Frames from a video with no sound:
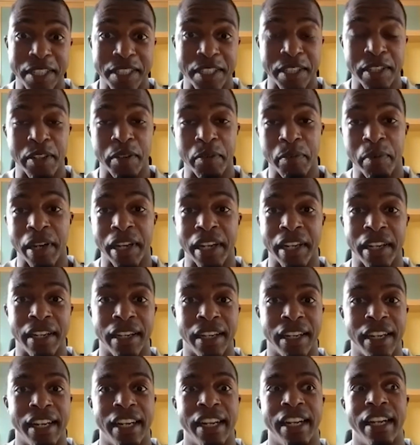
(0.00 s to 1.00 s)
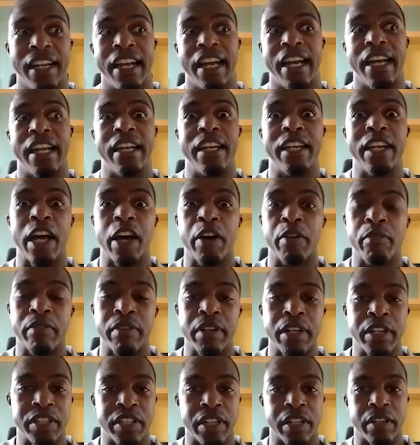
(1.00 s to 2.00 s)
in the way. And now we're
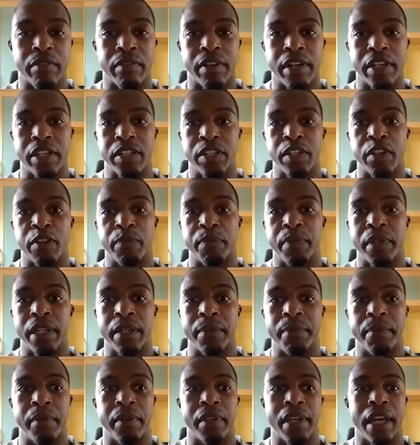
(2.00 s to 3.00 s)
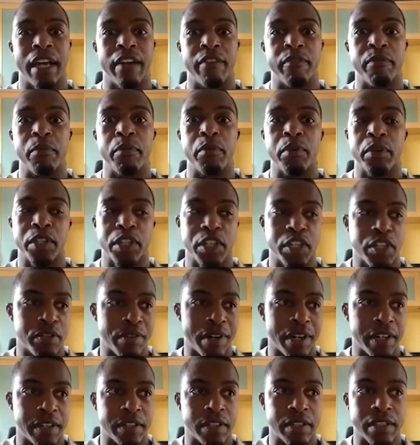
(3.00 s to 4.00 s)
in a generation of people that have more
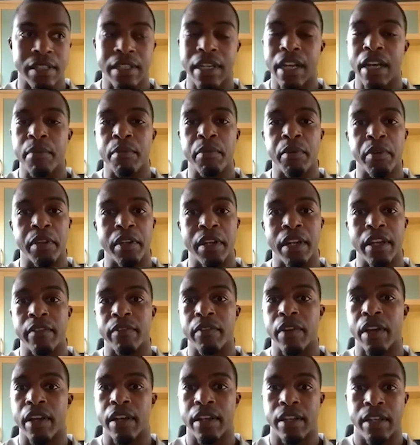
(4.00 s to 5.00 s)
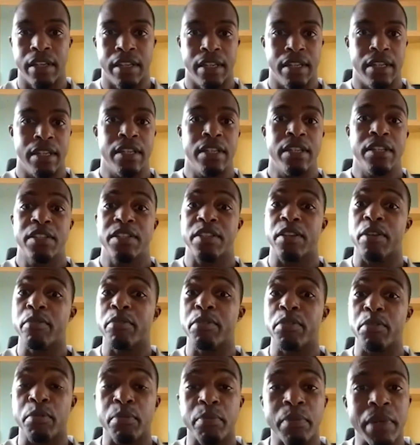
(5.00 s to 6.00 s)
distractions now more than ever.
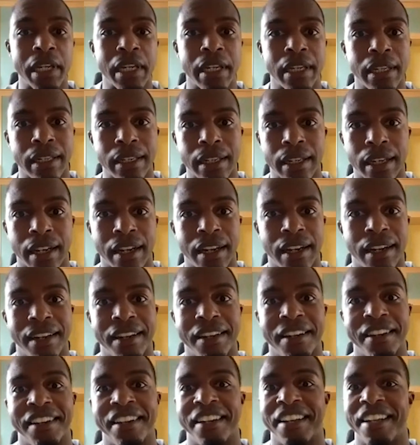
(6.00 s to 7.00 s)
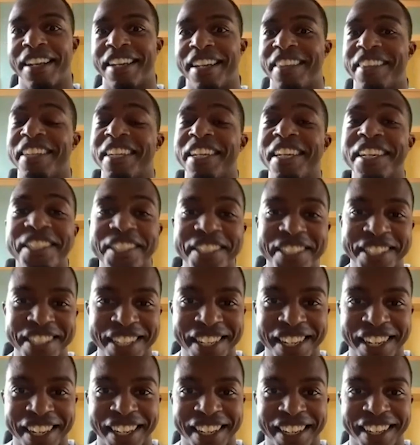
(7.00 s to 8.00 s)
Social media, the
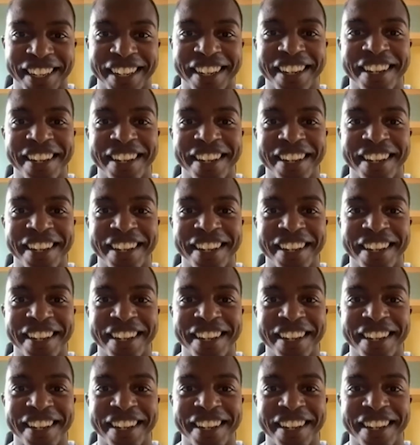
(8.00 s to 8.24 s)
internet,